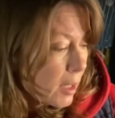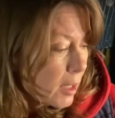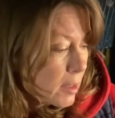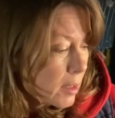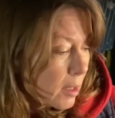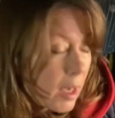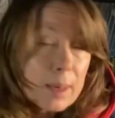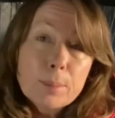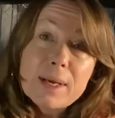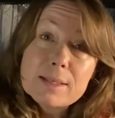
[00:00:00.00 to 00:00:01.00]
and
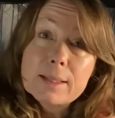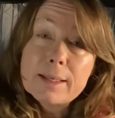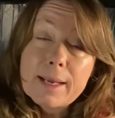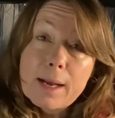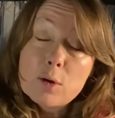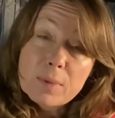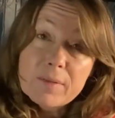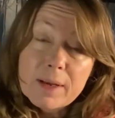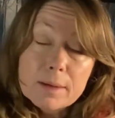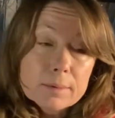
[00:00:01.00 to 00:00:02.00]
I basically hang out in my
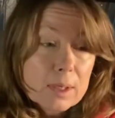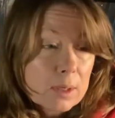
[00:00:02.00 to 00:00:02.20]
van